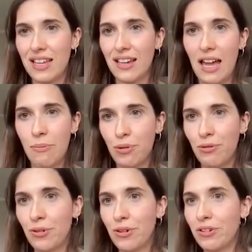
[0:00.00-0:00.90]
Like I
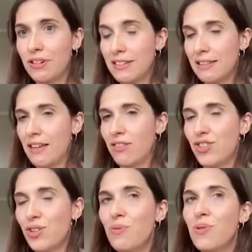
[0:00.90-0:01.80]
prefer a
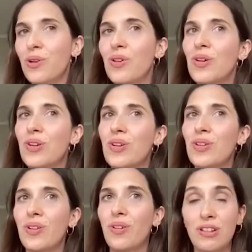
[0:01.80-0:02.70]
slideshow
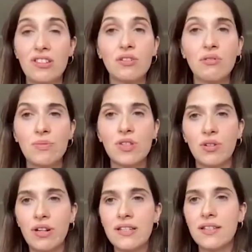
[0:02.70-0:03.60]
on Instagram
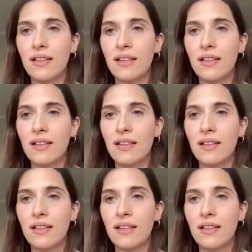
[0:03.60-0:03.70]
stories,